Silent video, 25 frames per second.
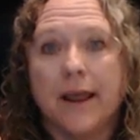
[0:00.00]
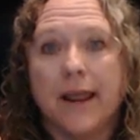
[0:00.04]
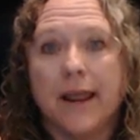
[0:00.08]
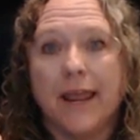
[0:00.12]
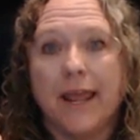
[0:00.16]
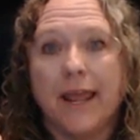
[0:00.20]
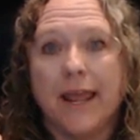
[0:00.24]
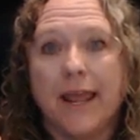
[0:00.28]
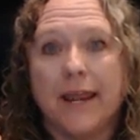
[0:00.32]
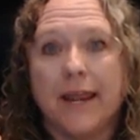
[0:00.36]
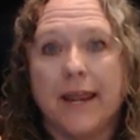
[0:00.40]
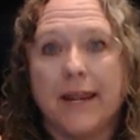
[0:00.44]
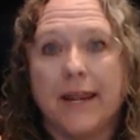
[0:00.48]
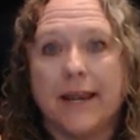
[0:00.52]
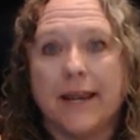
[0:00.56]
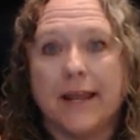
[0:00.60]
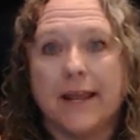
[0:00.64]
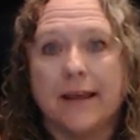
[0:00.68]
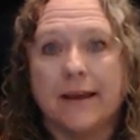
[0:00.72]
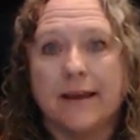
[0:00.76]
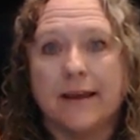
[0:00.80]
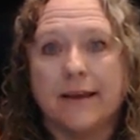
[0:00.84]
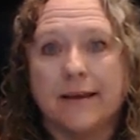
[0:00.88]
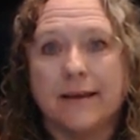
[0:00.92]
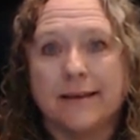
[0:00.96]
N,
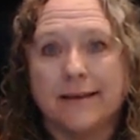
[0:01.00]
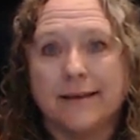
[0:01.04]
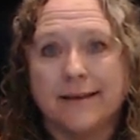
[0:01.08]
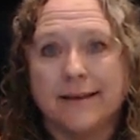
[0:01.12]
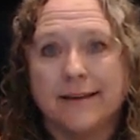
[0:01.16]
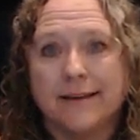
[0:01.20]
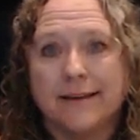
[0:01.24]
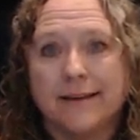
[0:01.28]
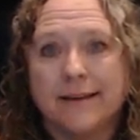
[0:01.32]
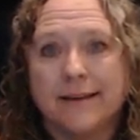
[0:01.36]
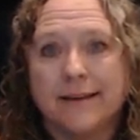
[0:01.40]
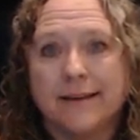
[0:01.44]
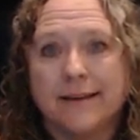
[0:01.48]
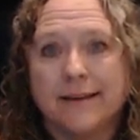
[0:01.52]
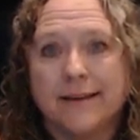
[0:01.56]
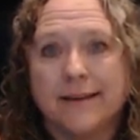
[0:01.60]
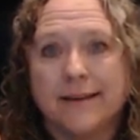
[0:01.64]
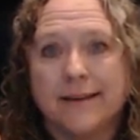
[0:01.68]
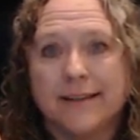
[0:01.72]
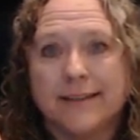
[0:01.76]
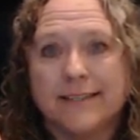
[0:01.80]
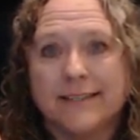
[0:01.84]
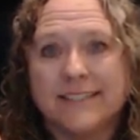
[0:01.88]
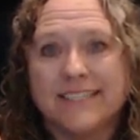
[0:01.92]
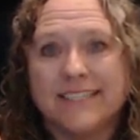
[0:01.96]

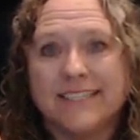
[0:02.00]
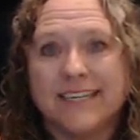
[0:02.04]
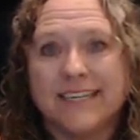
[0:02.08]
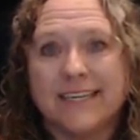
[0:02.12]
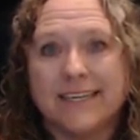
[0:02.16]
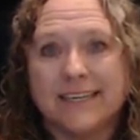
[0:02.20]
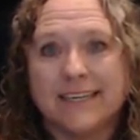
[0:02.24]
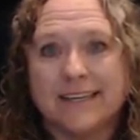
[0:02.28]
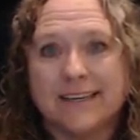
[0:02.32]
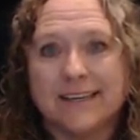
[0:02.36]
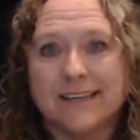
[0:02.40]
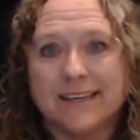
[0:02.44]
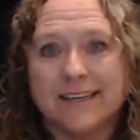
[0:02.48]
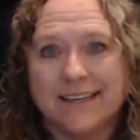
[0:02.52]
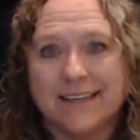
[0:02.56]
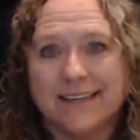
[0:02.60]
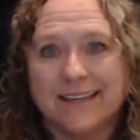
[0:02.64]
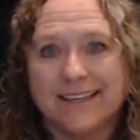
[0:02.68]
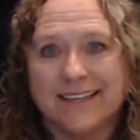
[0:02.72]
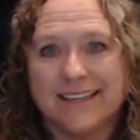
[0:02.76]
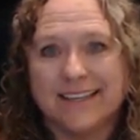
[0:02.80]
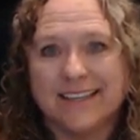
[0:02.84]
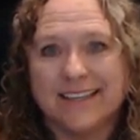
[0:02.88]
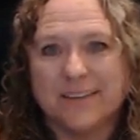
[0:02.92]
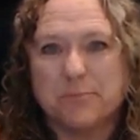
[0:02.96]
T.
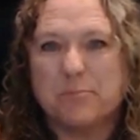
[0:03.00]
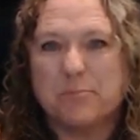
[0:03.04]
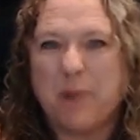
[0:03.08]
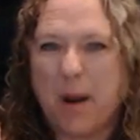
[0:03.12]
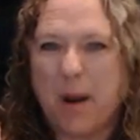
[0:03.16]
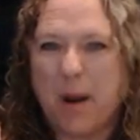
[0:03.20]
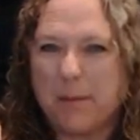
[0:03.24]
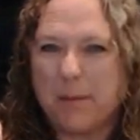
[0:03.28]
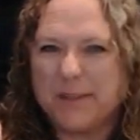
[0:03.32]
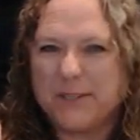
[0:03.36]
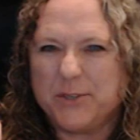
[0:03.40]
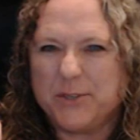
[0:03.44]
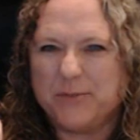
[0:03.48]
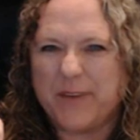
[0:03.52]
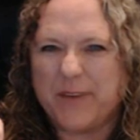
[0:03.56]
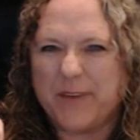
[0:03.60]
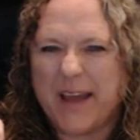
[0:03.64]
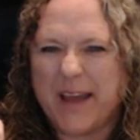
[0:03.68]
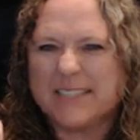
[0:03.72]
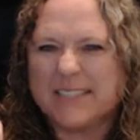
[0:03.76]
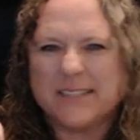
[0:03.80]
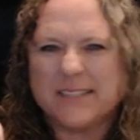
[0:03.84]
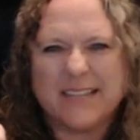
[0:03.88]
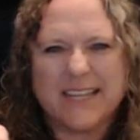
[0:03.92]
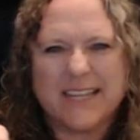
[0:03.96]
Probably too
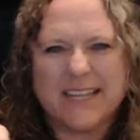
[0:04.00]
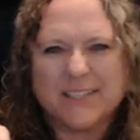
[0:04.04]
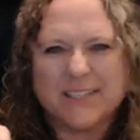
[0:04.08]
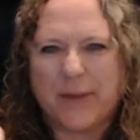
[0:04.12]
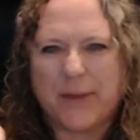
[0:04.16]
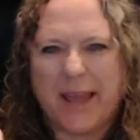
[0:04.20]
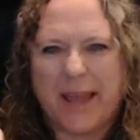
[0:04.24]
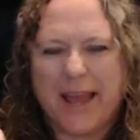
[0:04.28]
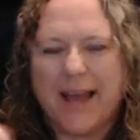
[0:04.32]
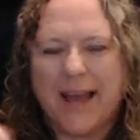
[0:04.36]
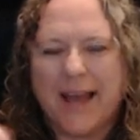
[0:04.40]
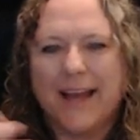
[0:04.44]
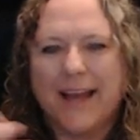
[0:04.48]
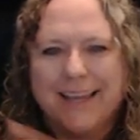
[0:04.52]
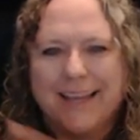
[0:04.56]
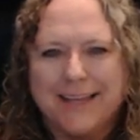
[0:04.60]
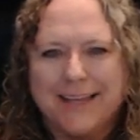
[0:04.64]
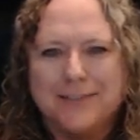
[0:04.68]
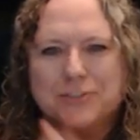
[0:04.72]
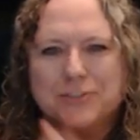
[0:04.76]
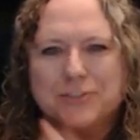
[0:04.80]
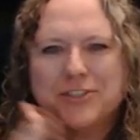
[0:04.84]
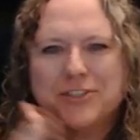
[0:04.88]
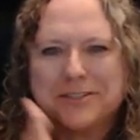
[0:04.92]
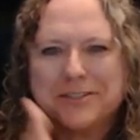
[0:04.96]
fast. That's okay.
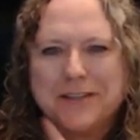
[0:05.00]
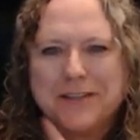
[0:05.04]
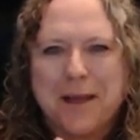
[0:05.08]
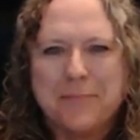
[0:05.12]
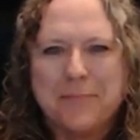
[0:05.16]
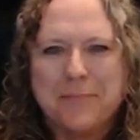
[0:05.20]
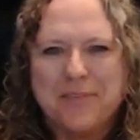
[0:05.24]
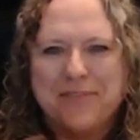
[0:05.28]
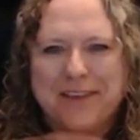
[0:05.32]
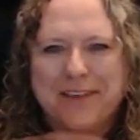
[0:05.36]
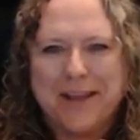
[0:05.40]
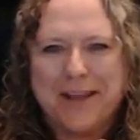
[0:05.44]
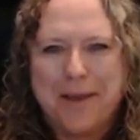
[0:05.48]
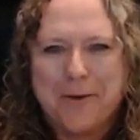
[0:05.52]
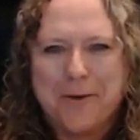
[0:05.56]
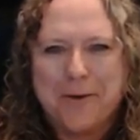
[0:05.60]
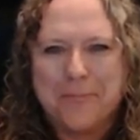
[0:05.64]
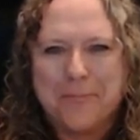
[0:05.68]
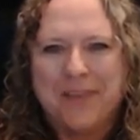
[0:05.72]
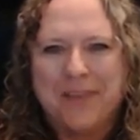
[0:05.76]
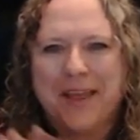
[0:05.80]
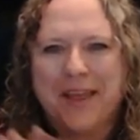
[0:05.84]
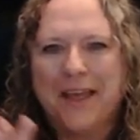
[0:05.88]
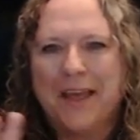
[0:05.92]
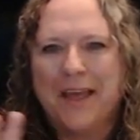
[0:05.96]
Again, just stop the video.
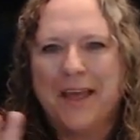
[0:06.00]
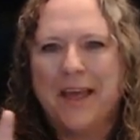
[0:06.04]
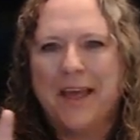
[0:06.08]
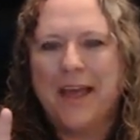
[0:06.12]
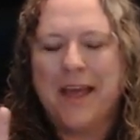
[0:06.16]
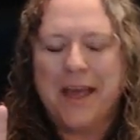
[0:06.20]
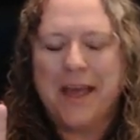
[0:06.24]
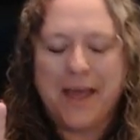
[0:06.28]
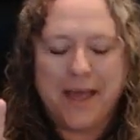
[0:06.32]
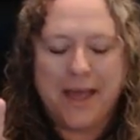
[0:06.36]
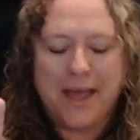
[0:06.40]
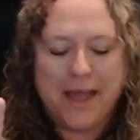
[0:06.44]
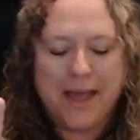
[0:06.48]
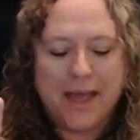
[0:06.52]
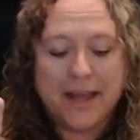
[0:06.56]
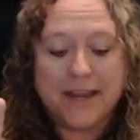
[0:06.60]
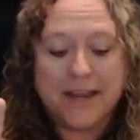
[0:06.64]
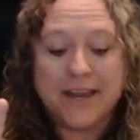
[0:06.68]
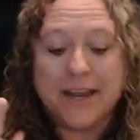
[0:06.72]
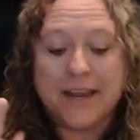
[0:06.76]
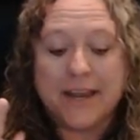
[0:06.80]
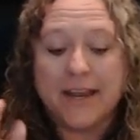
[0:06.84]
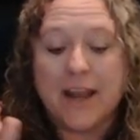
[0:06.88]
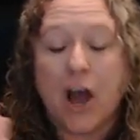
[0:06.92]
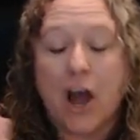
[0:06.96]

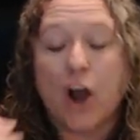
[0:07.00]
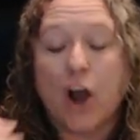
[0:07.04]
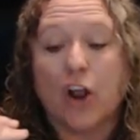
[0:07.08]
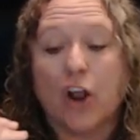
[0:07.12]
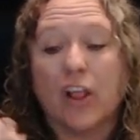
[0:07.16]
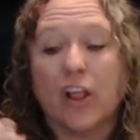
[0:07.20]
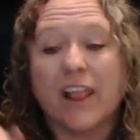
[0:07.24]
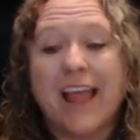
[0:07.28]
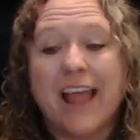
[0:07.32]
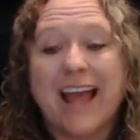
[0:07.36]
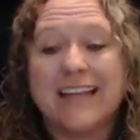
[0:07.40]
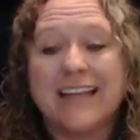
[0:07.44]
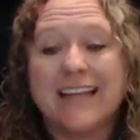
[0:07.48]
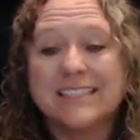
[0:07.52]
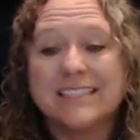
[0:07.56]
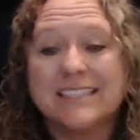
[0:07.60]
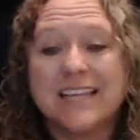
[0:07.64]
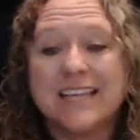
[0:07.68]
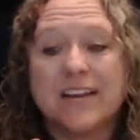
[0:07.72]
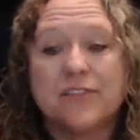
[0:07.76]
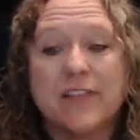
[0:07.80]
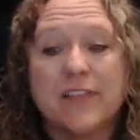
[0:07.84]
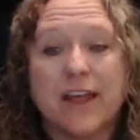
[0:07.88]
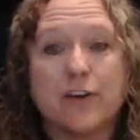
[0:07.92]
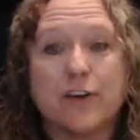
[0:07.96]
Our last
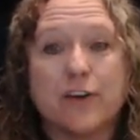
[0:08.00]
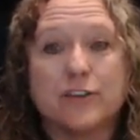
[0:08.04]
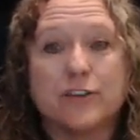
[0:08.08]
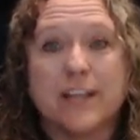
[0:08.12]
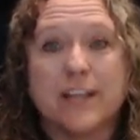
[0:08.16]
set of letters